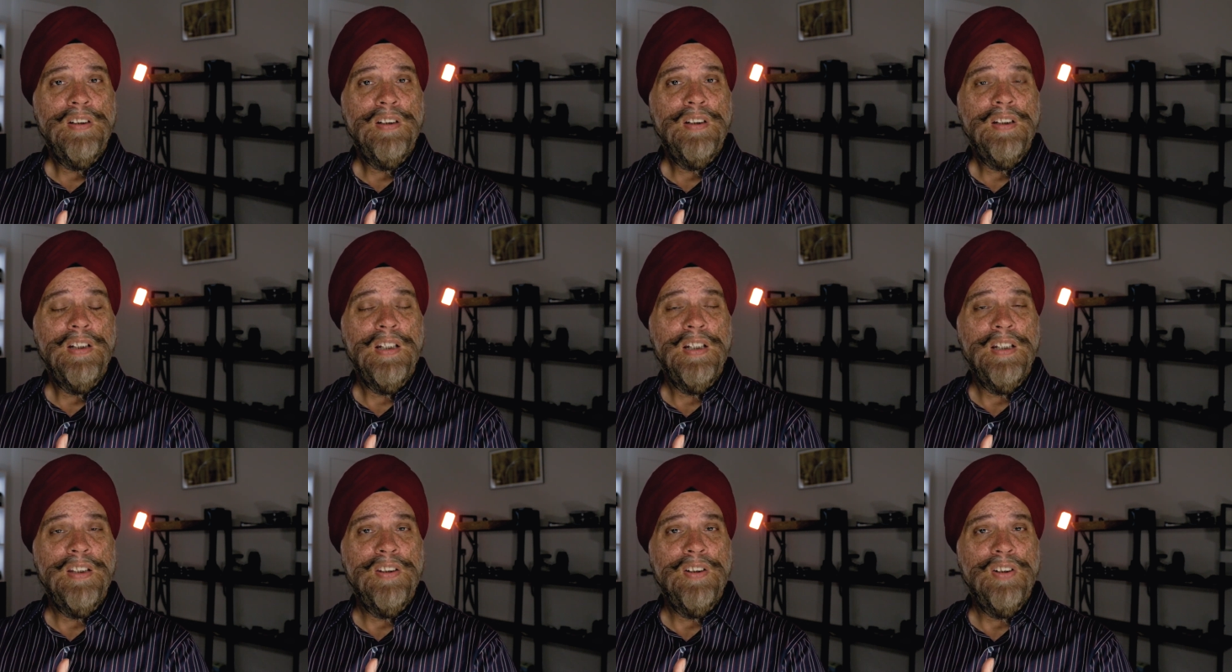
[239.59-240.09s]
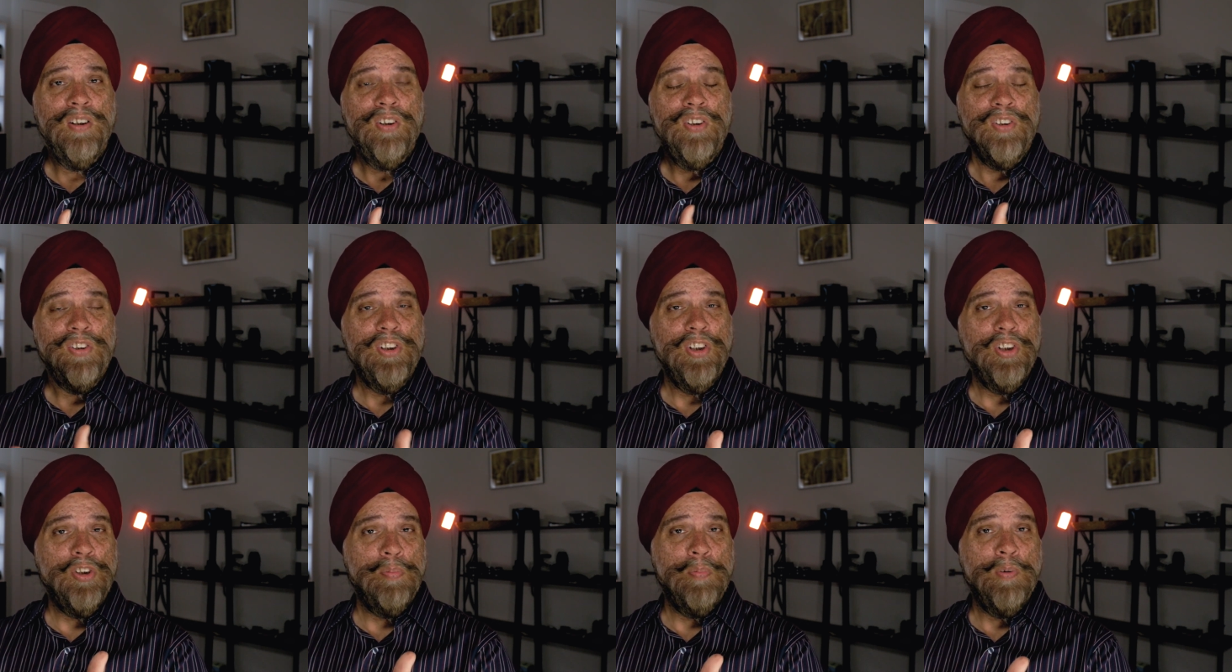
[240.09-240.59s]
And the
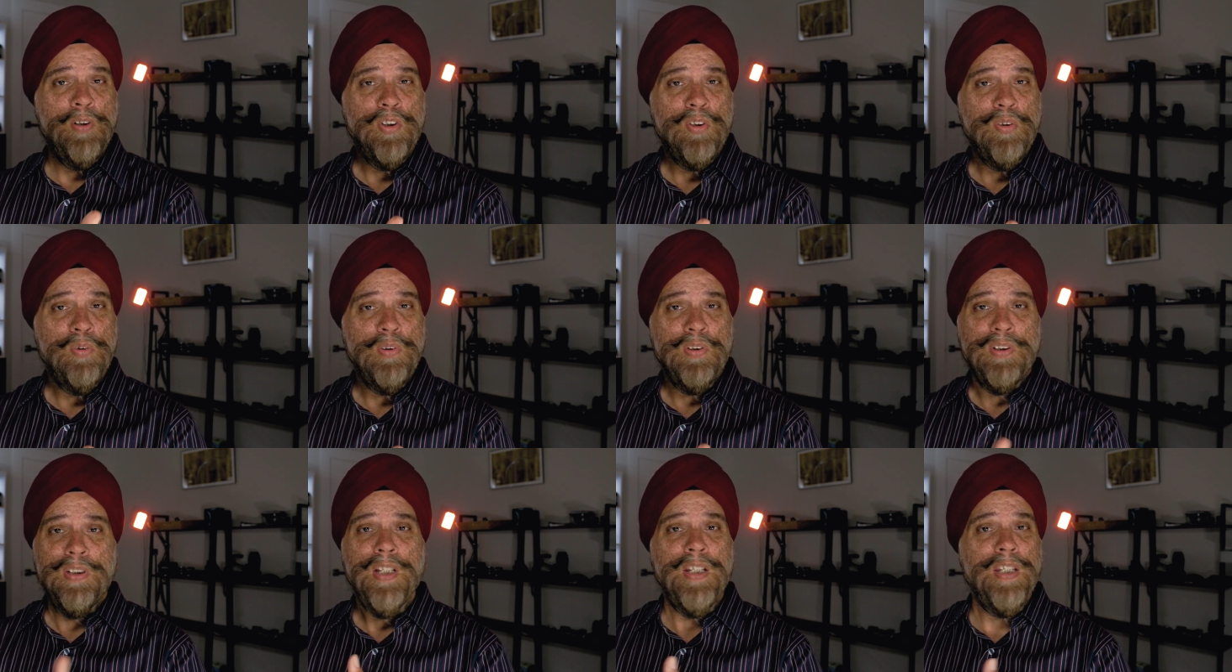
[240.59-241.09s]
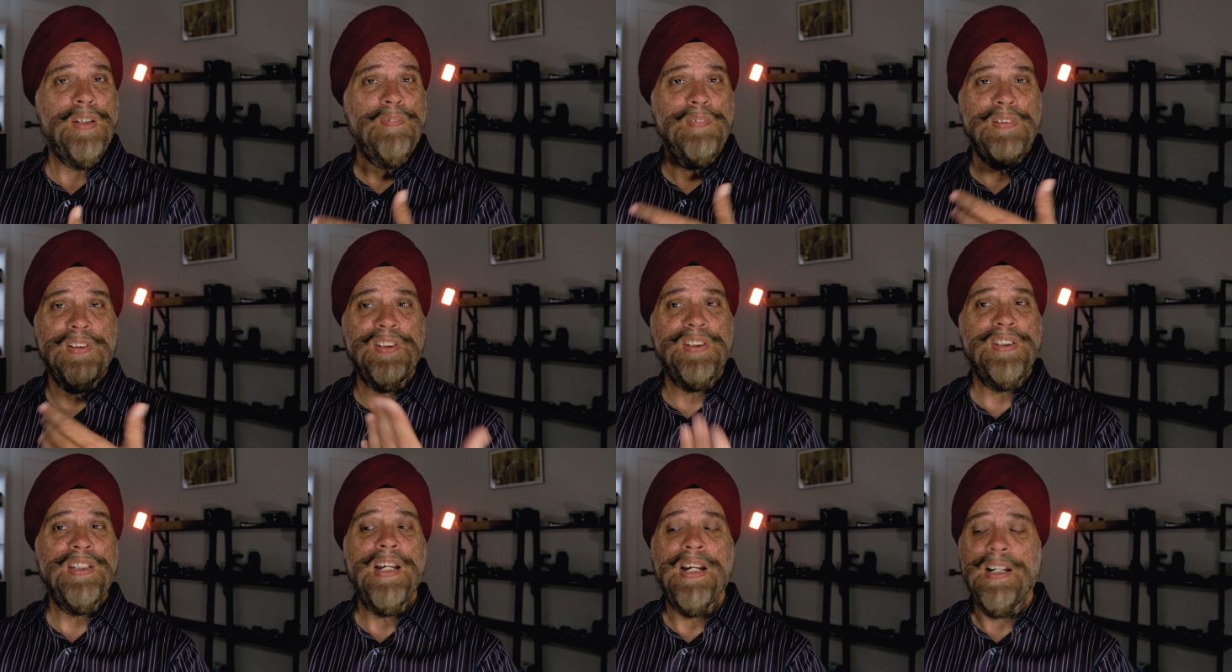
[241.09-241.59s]
R6 Mark II is not even
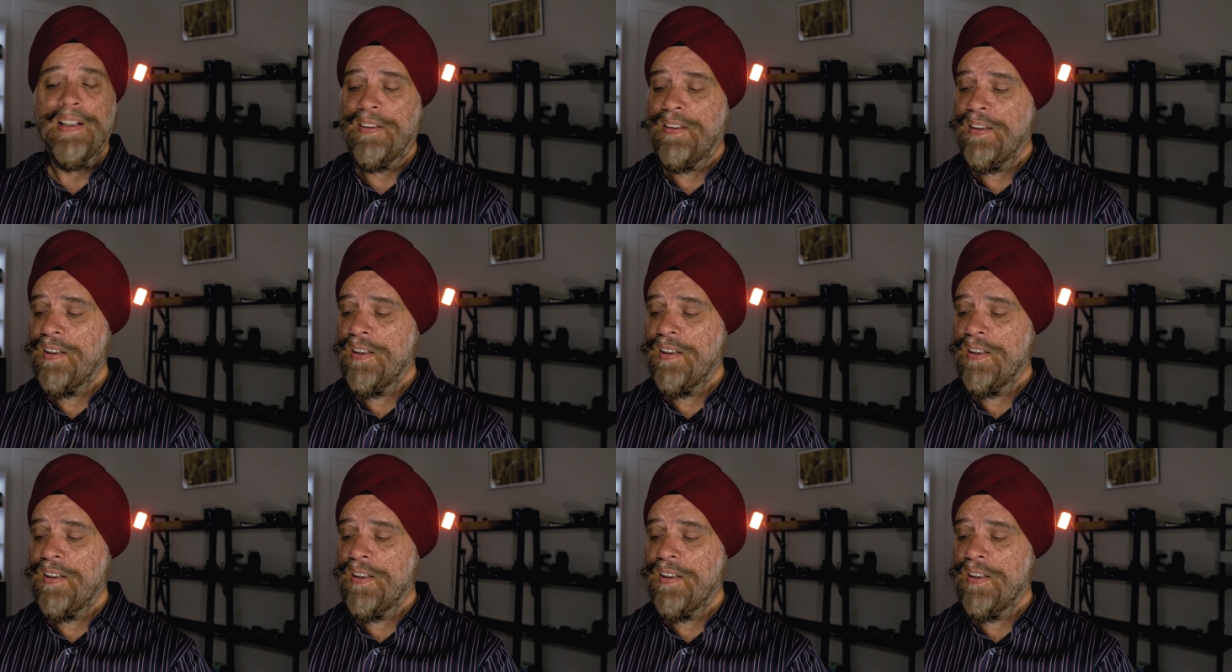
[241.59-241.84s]
stacked.